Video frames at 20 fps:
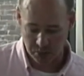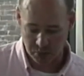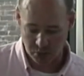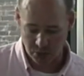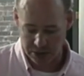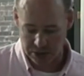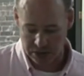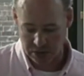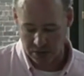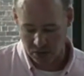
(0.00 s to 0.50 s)

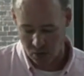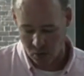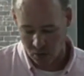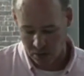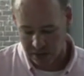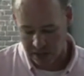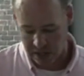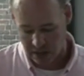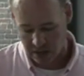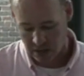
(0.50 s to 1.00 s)
Prison in
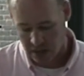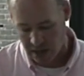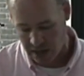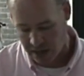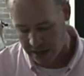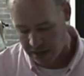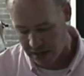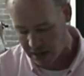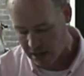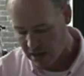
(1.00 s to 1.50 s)
North
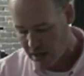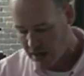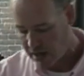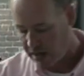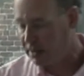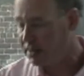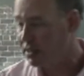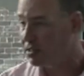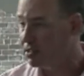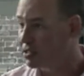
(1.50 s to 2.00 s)
Carolina.
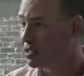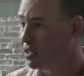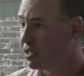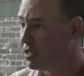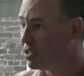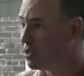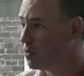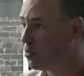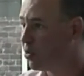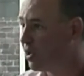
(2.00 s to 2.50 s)
And the
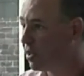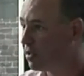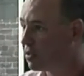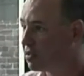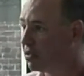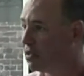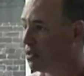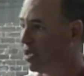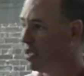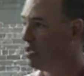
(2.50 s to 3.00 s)
scene
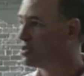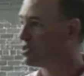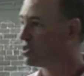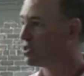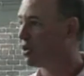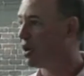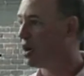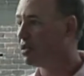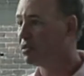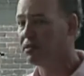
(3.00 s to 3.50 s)
depicted is
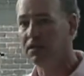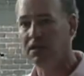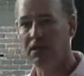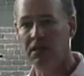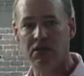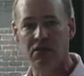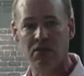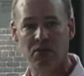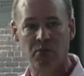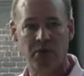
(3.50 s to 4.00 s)
thought to
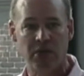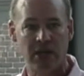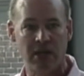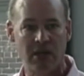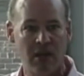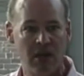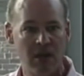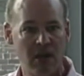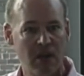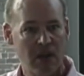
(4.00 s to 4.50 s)
either
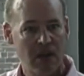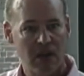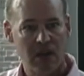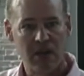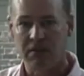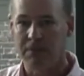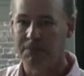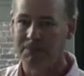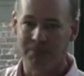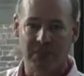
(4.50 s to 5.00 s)
be
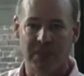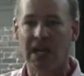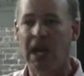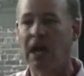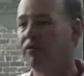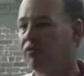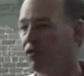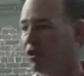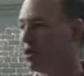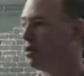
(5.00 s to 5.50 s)
uh,
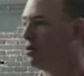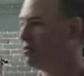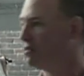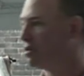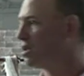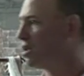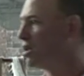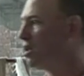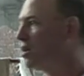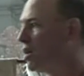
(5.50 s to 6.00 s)
kind of a con
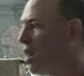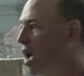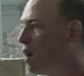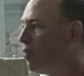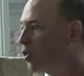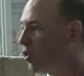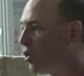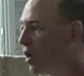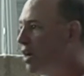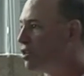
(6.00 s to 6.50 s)

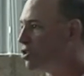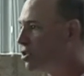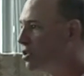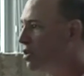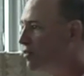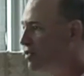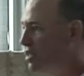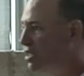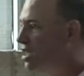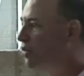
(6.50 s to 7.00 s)
conglomeration
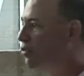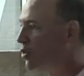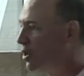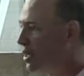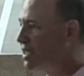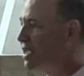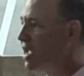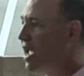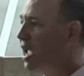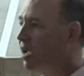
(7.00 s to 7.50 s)
of
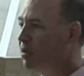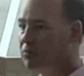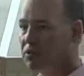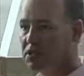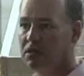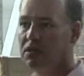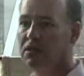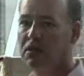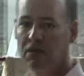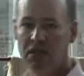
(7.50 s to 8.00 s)
different
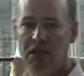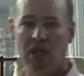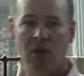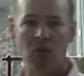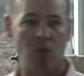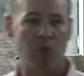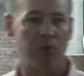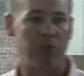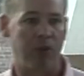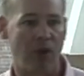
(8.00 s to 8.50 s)
games that
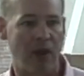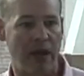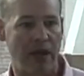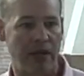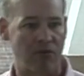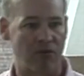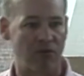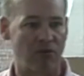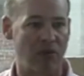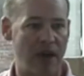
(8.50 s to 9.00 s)
were
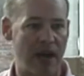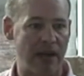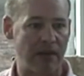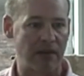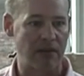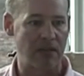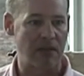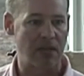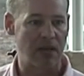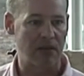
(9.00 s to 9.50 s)
played
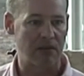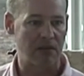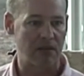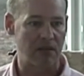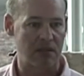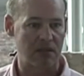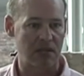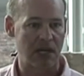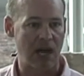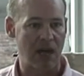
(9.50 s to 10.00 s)
throughout the, uh,
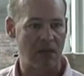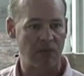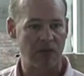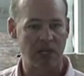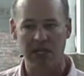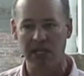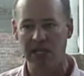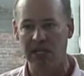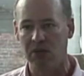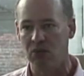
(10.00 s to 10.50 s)
the time
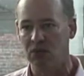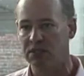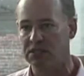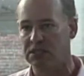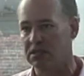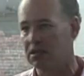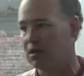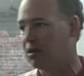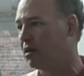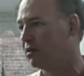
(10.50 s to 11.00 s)
that he
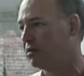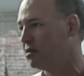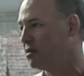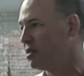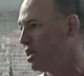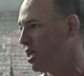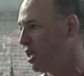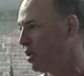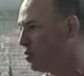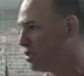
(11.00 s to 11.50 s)
was, uh,
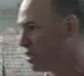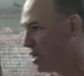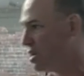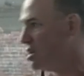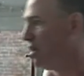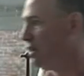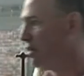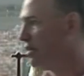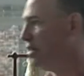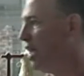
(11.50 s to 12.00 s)
he was
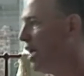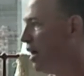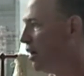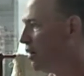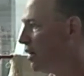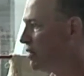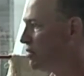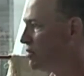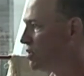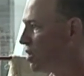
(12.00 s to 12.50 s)

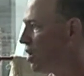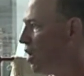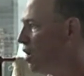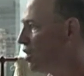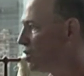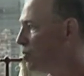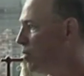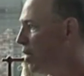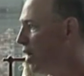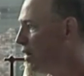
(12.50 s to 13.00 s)
there in
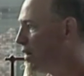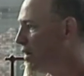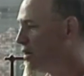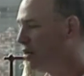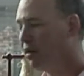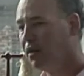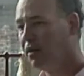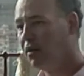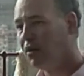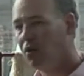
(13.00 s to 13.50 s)
Salisbury,
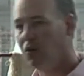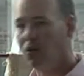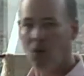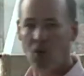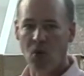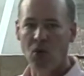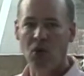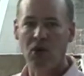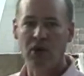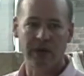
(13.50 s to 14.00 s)
or,
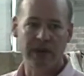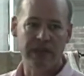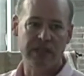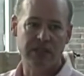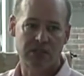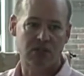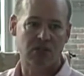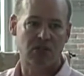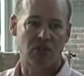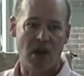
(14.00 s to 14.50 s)
or,
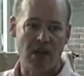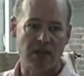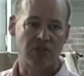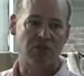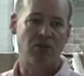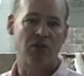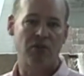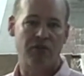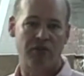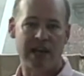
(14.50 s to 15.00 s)
it's thought
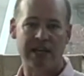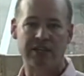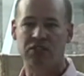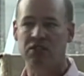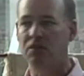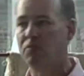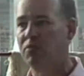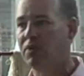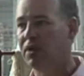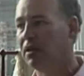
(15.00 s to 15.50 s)
to have
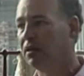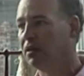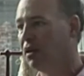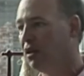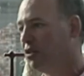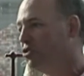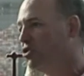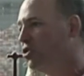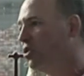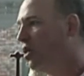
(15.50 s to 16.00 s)
actually been
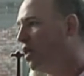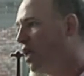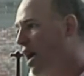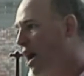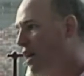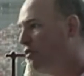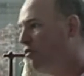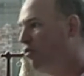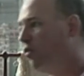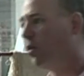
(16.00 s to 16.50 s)
a
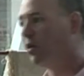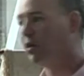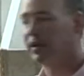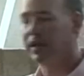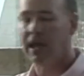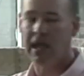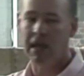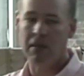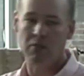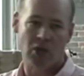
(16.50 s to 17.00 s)
July 4
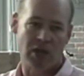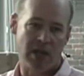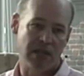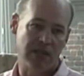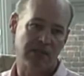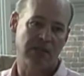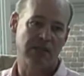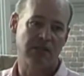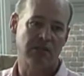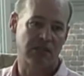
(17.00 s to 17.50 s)
game in
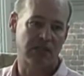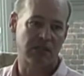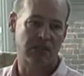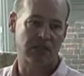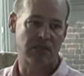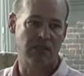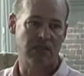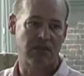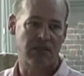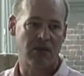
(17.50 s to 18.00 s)

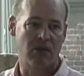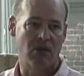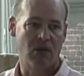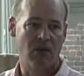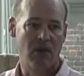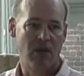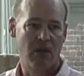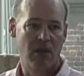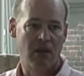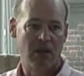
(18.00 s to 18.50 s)
1862.
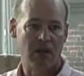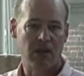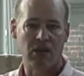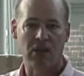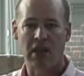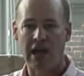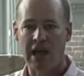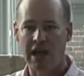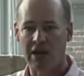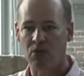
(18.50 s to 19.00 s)
A
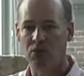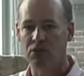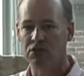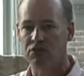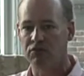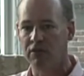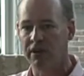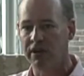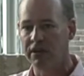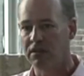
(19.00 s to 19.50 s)
lot was
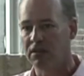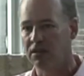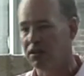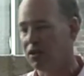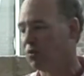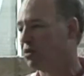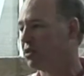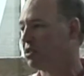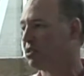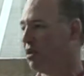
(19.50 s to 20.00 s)
written that
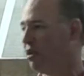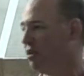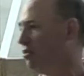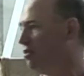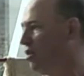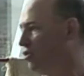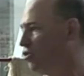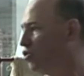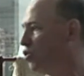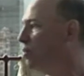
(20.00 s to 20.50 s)
there was a,
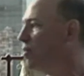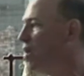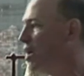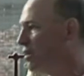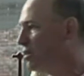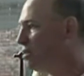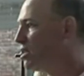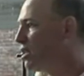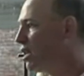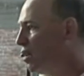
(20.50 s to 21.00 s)
a
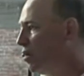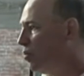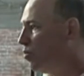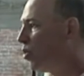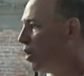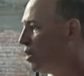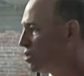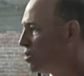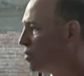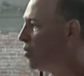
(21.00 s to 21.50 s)
tremendous
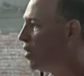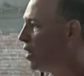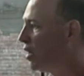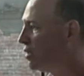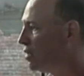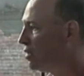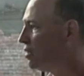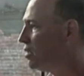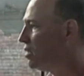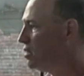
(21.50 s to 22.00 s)
celebration by
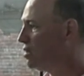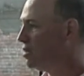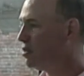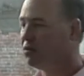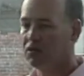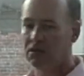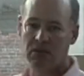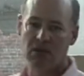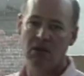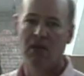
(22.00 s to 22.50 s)
the, the
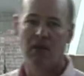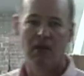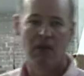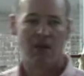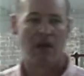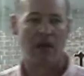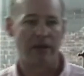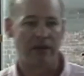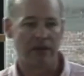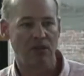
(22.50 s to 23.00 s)
Union,
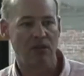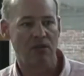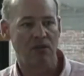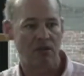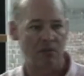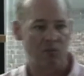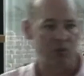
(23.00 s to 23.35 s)
uh, Union